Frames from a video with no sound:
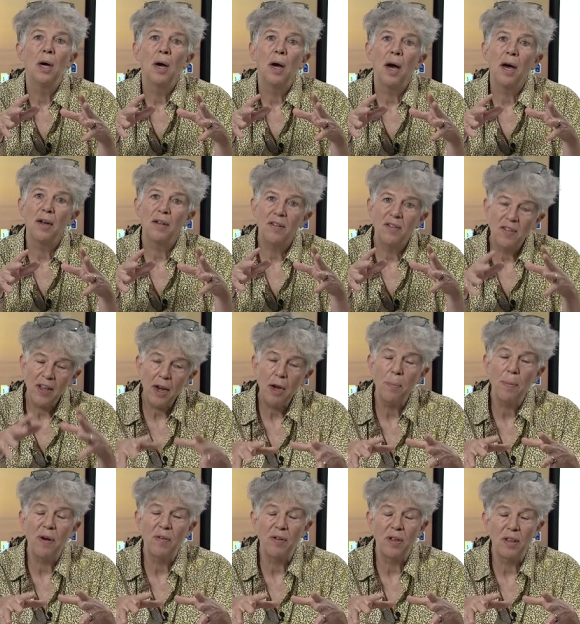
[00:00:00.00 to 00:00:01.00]
how to set
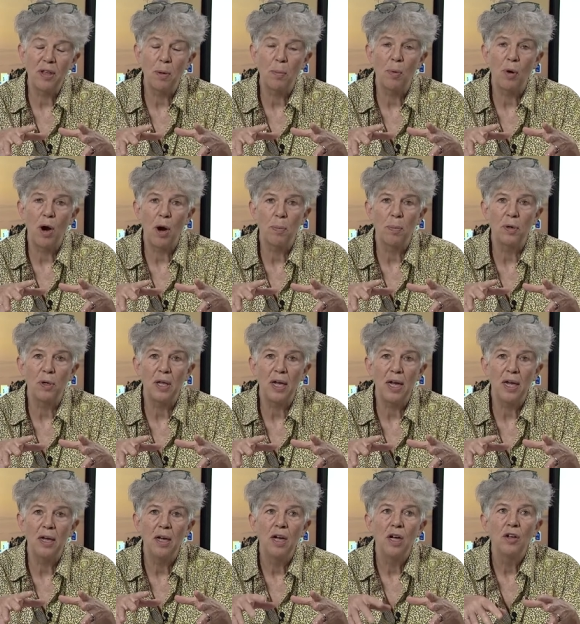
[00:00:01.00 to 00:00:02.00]
up everything
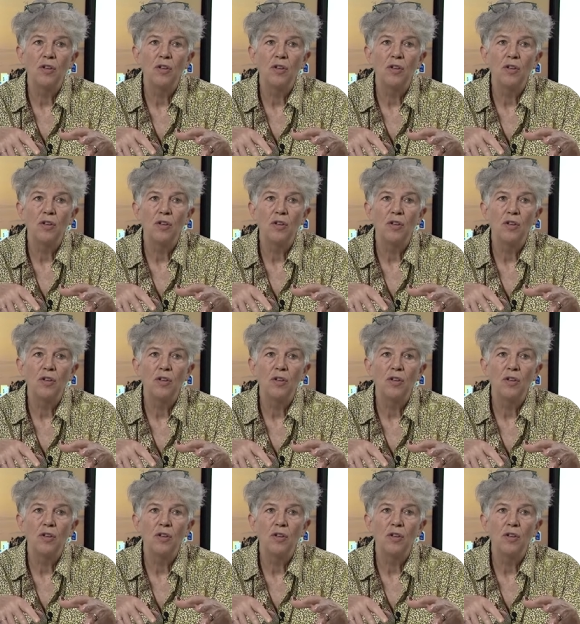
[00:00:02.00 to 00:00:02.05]
properly